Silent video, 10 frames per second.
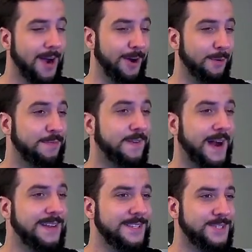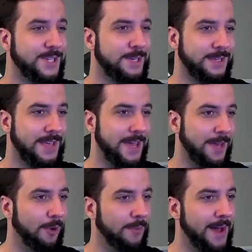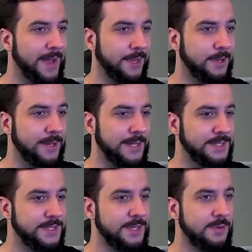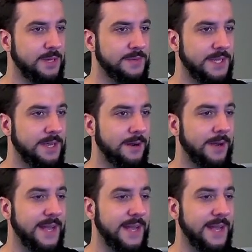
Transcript: All right, we finally secure the KO. My goodness, let's see what comes in here.